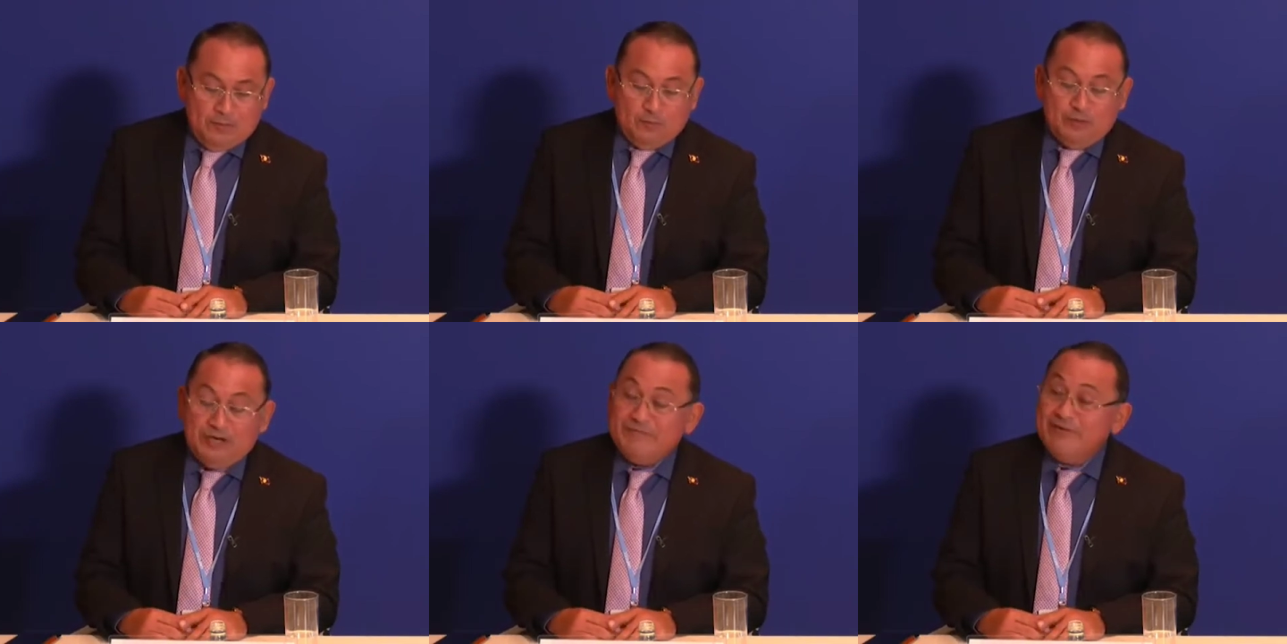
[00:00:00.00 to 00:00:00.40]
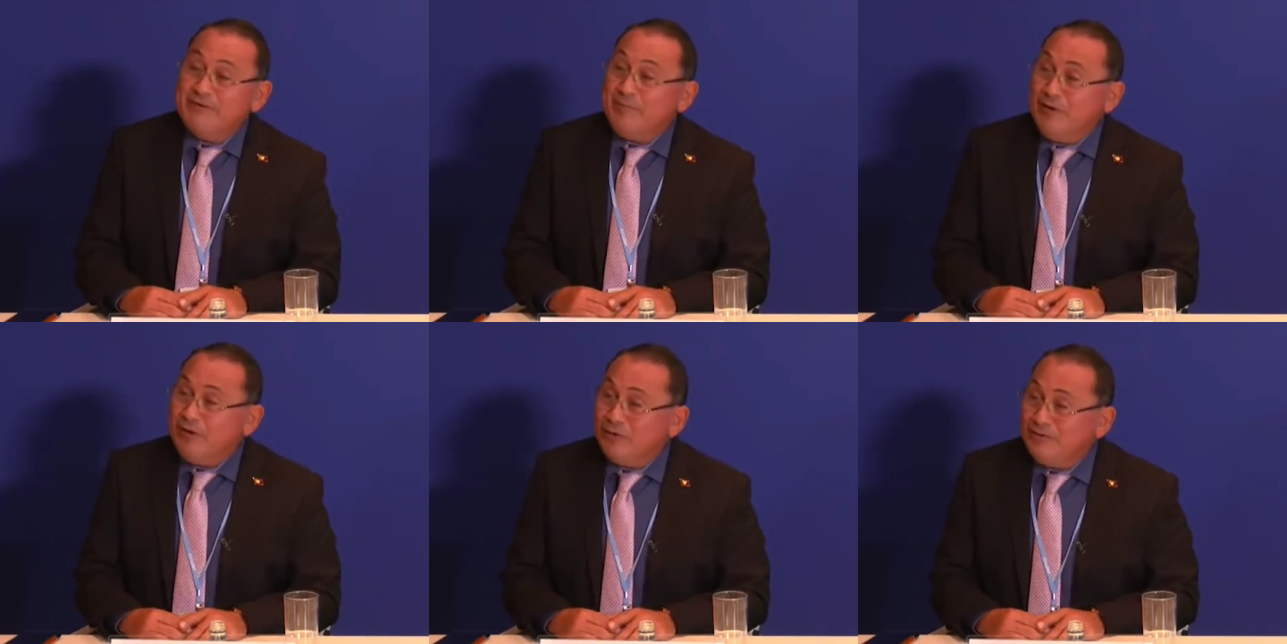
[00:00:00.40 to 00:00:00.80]
we are
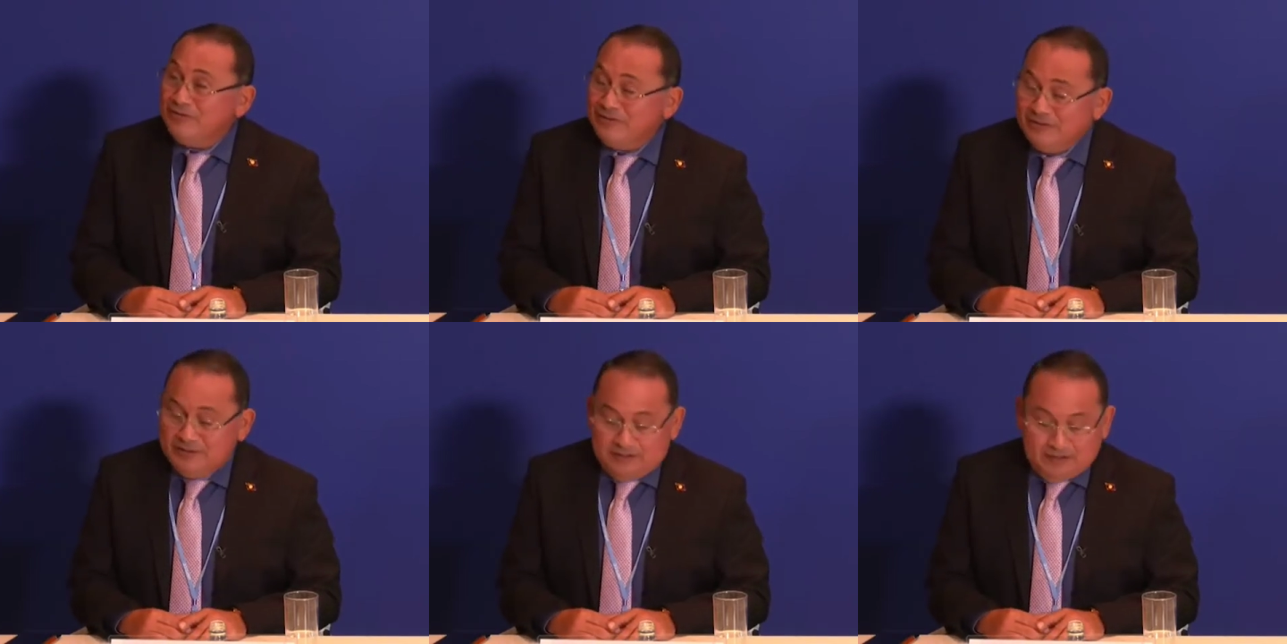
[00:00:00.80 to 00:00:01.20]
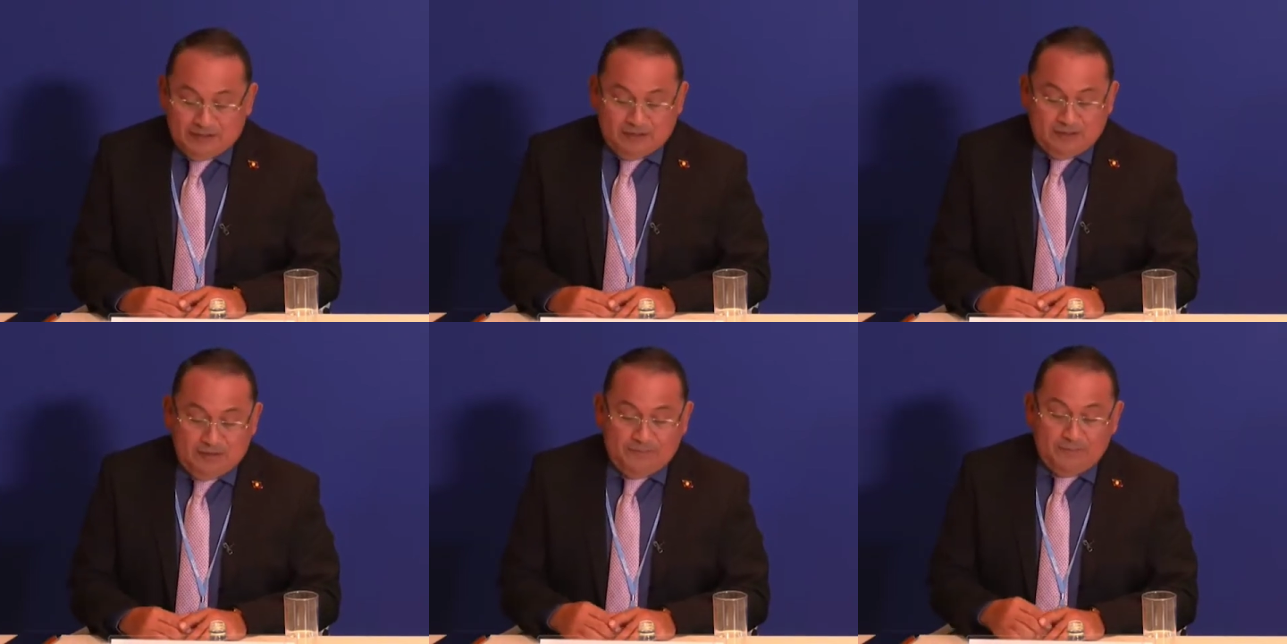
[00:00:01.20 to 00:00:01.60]
very proud
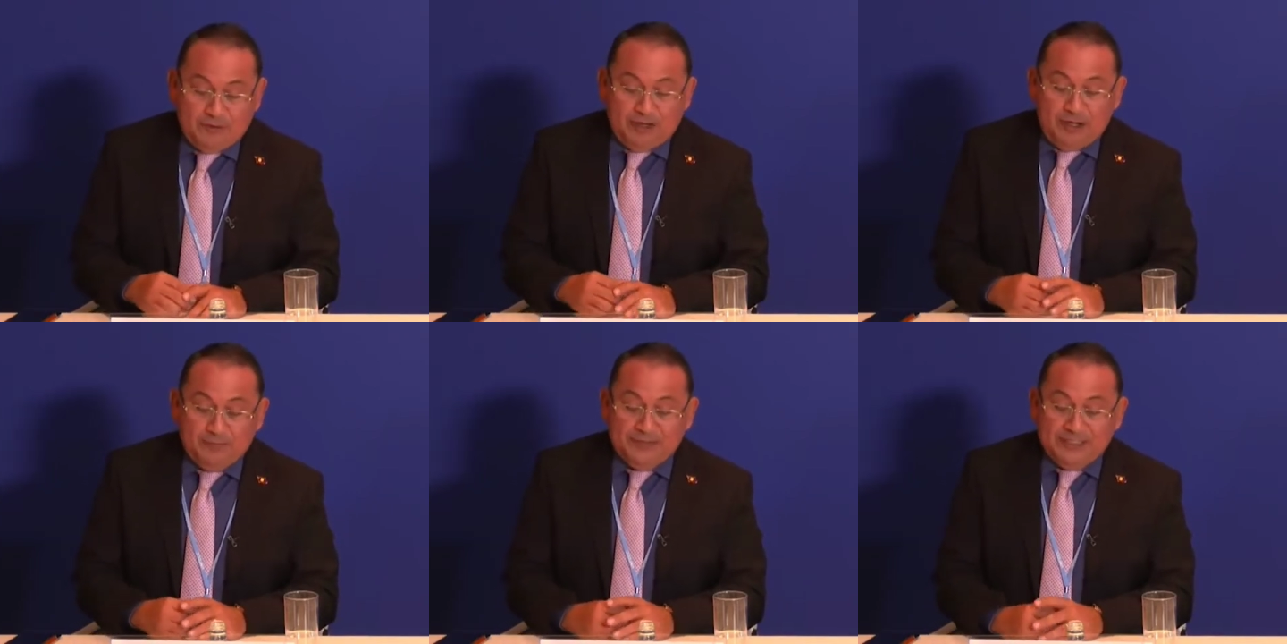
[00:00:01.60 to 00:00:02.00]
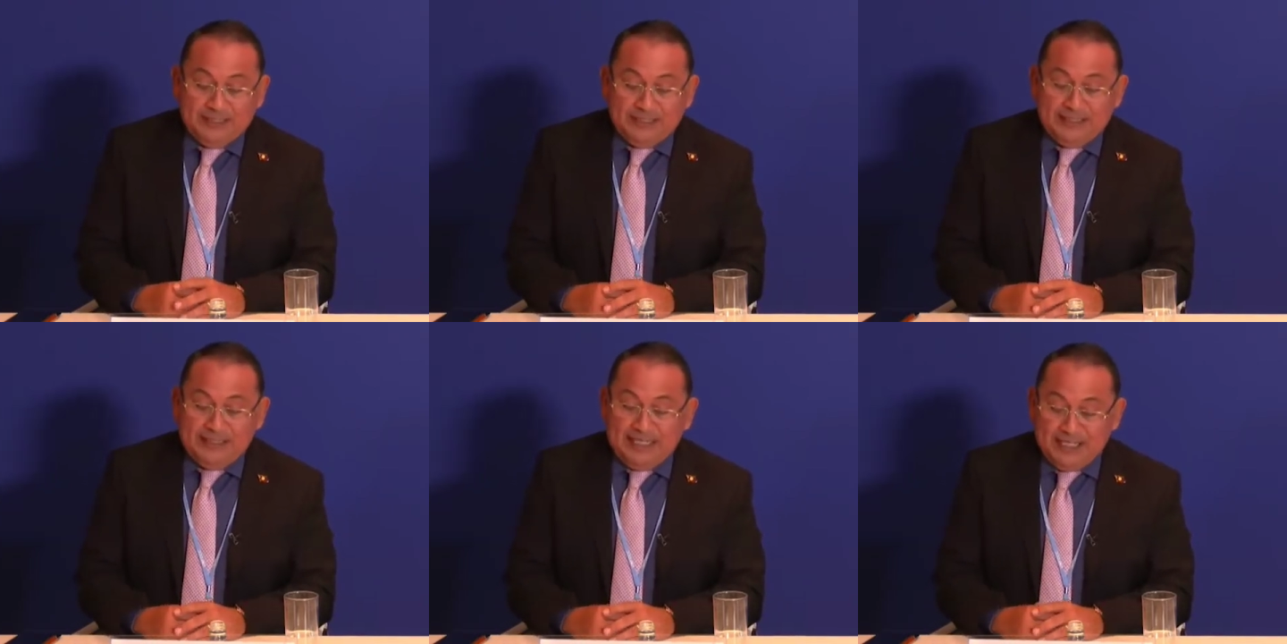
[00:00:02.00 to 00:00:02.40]
of our
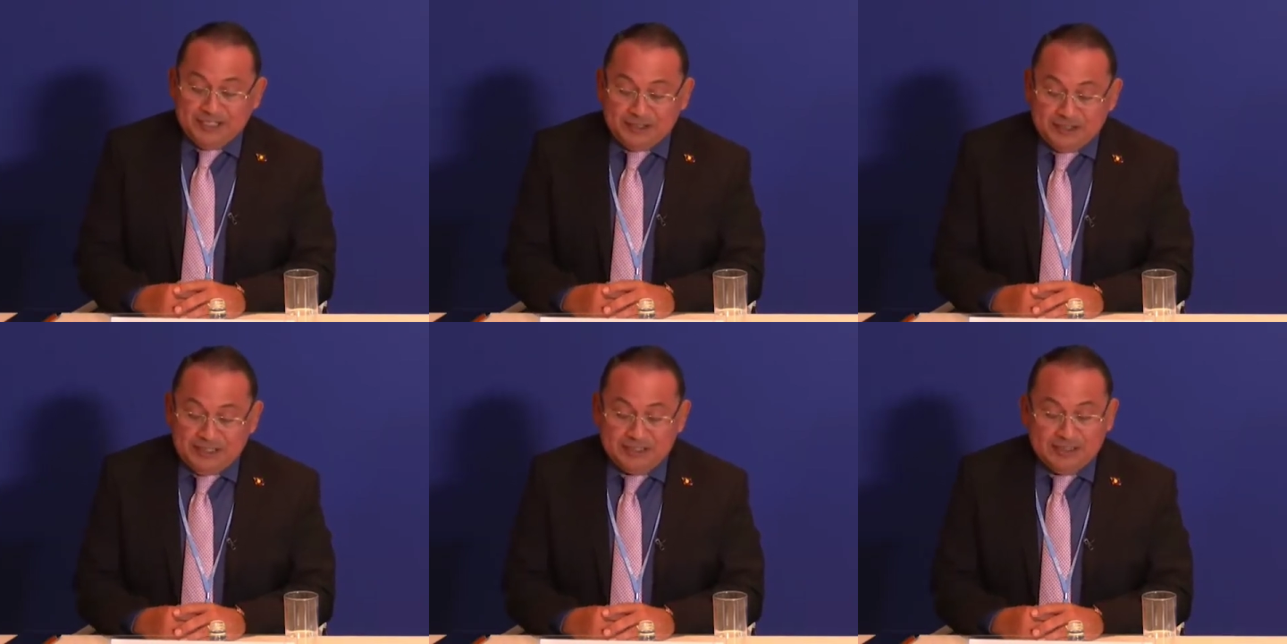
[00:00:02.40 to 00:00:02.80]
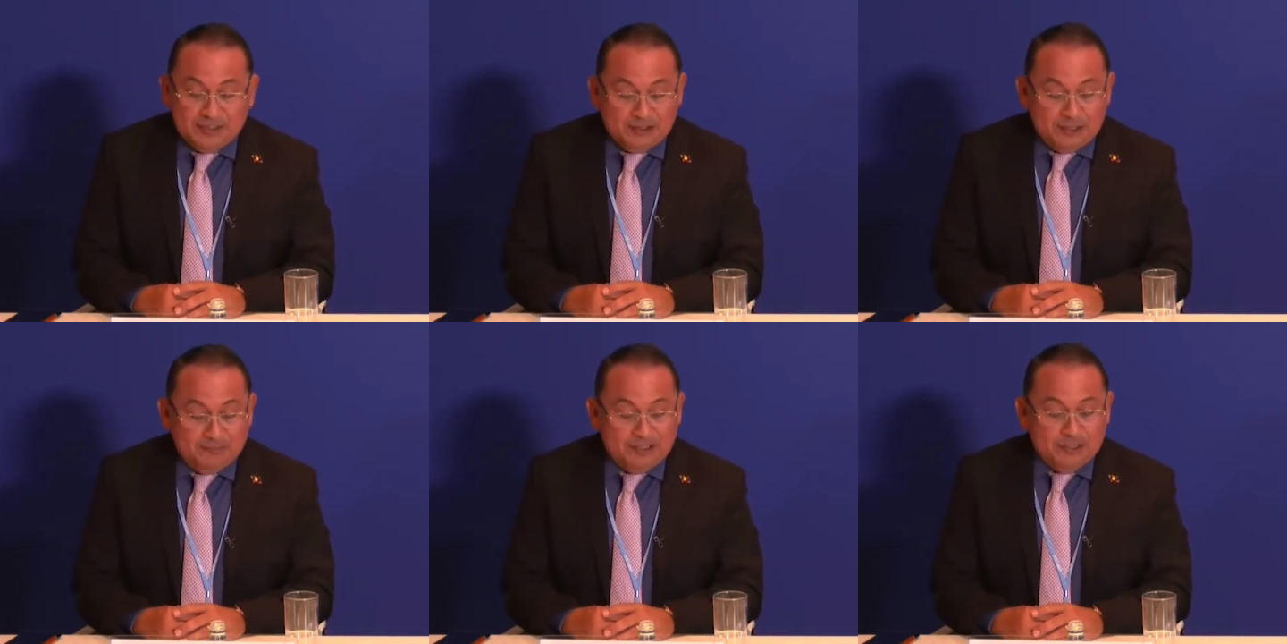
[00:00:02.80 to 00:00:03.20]
updated nationally
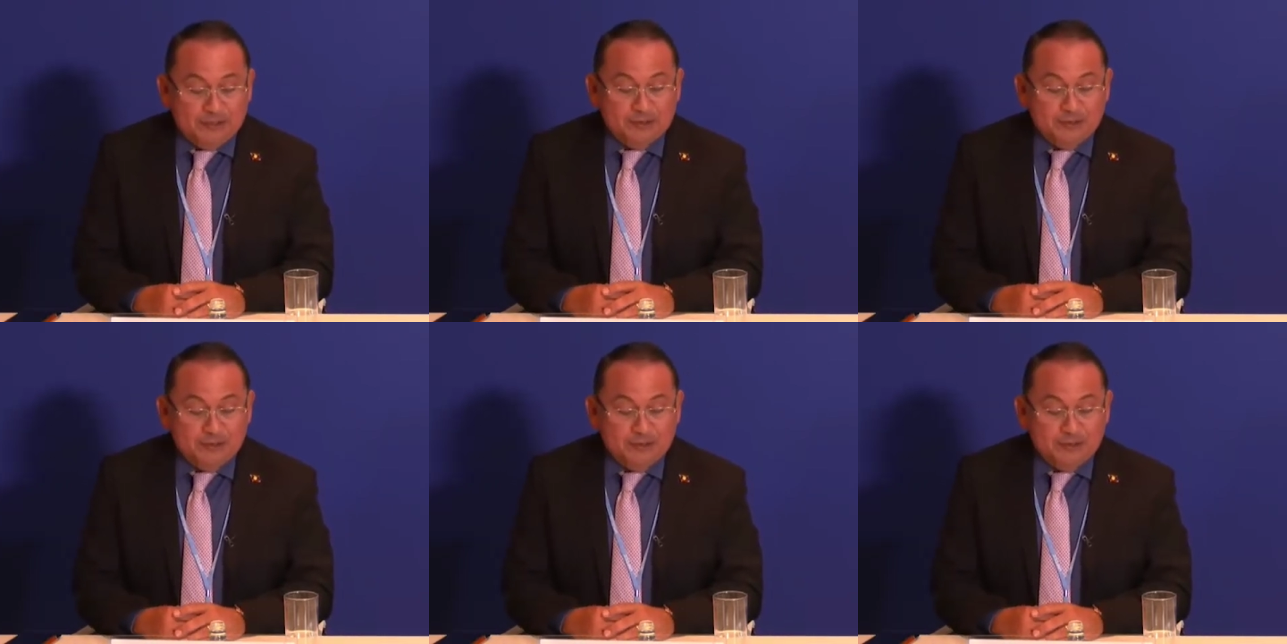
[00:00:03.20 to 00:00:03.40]
determined